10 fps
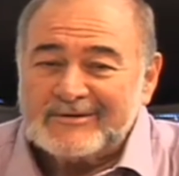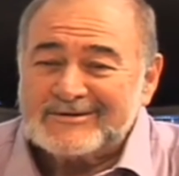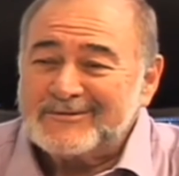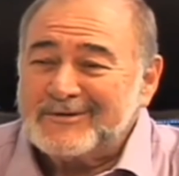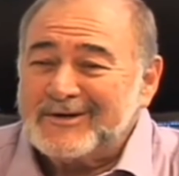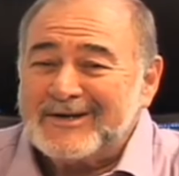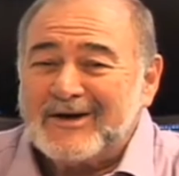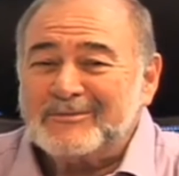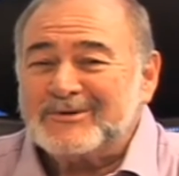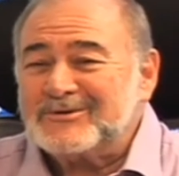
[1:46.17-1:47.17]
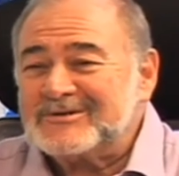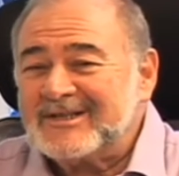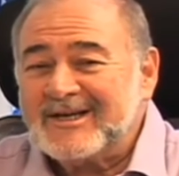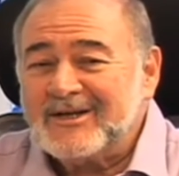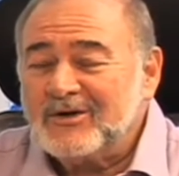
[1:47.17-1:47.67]
First of all, allow me to
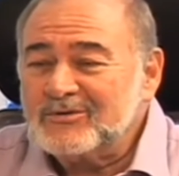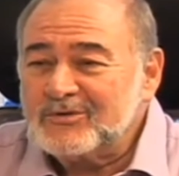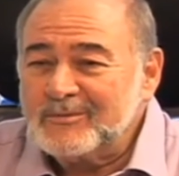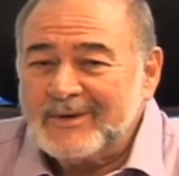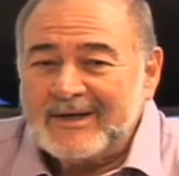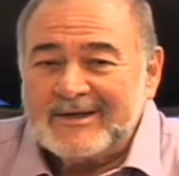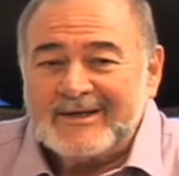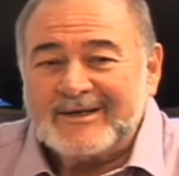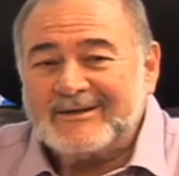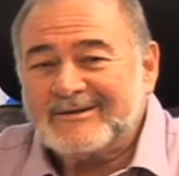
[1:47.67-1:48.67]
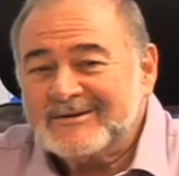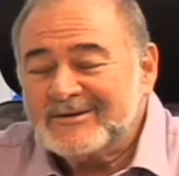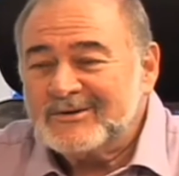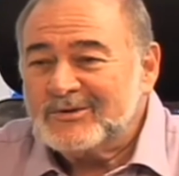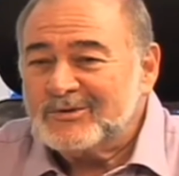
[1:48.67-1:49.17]
say hello to my
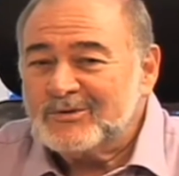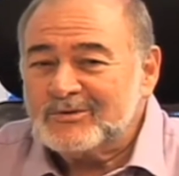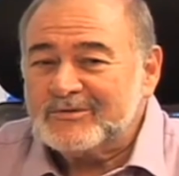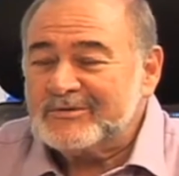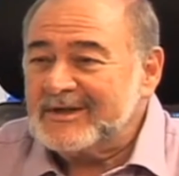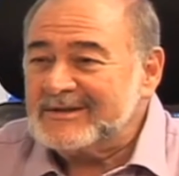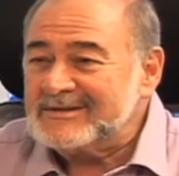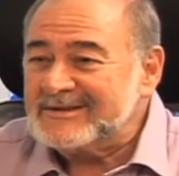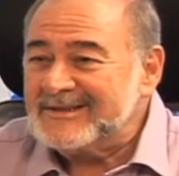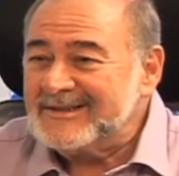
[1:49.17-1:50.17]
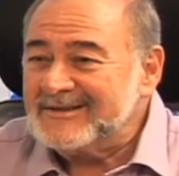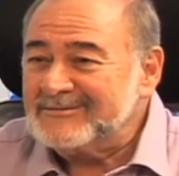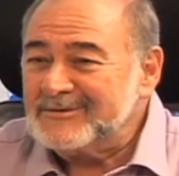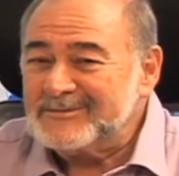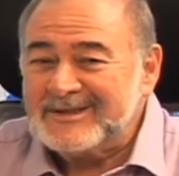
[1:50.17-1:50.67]
good friends
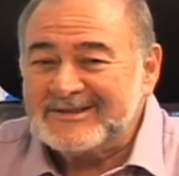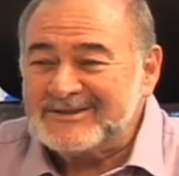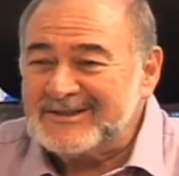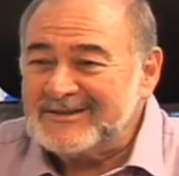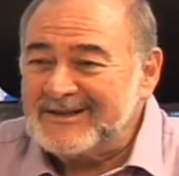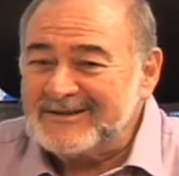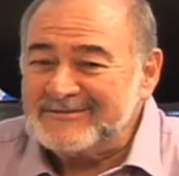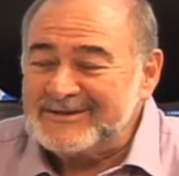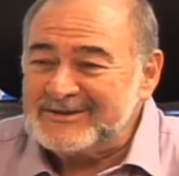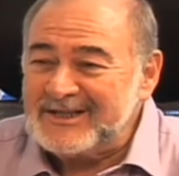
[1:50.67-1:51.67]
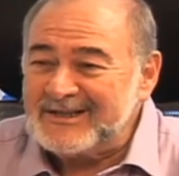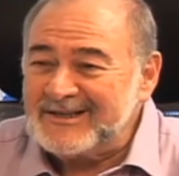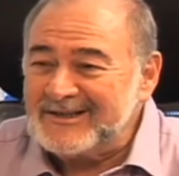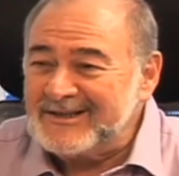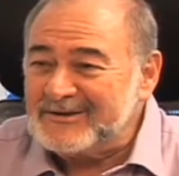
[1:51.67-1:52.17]
from the
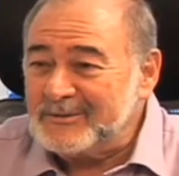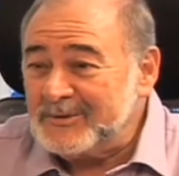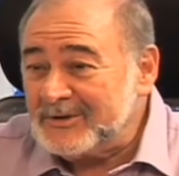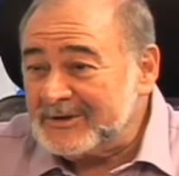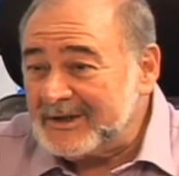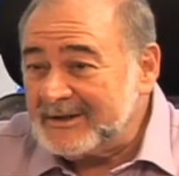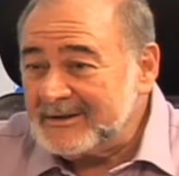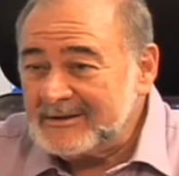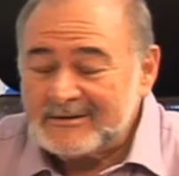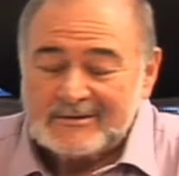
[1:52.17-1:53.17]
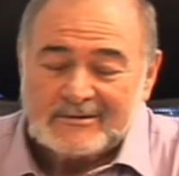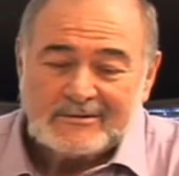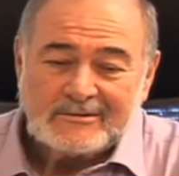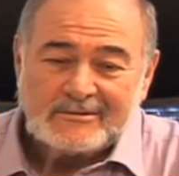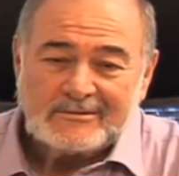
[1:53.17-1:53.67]
evangelical community.
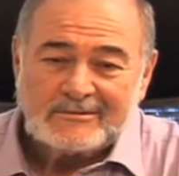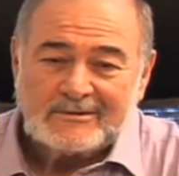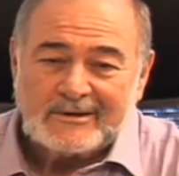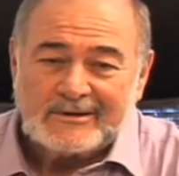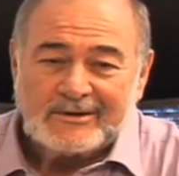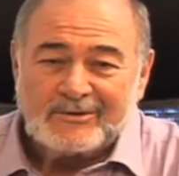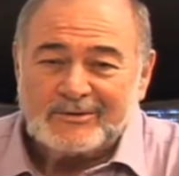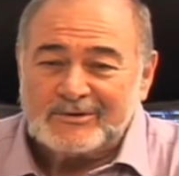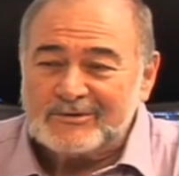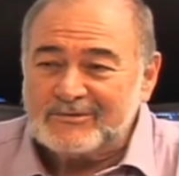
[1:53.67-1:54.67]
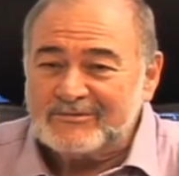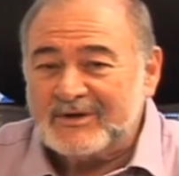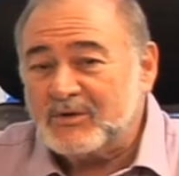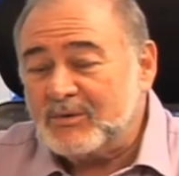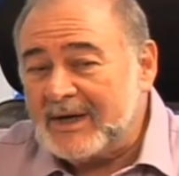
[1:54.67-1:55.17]
I know you
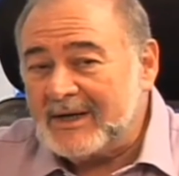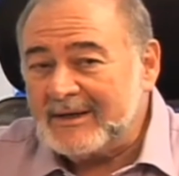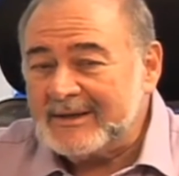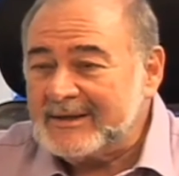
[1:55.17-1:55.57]
very well,